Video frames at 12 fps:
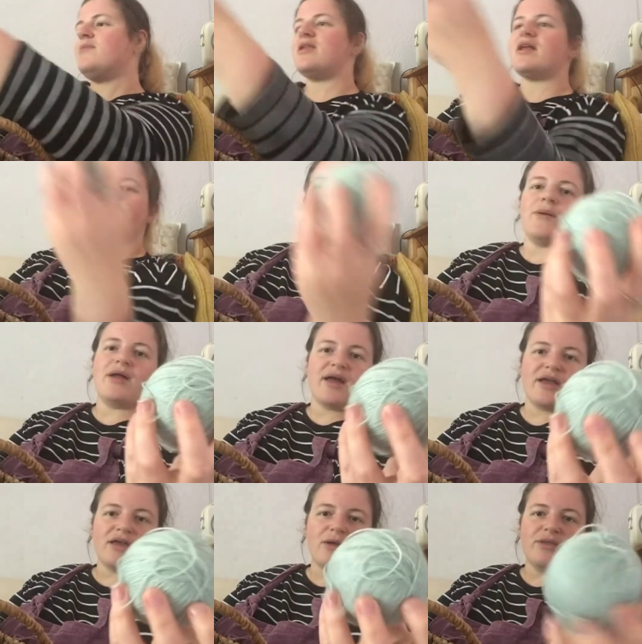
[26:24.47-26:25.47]
then I go I
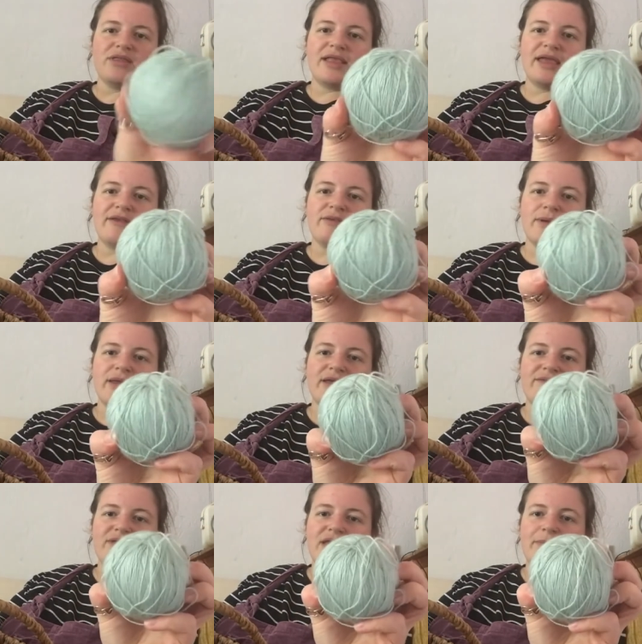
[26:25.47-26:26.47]
can go into lace
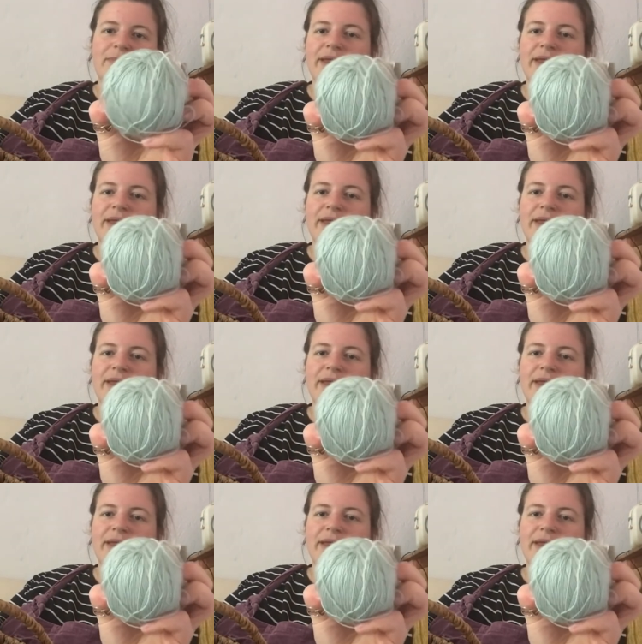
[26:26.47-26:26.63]
weight if need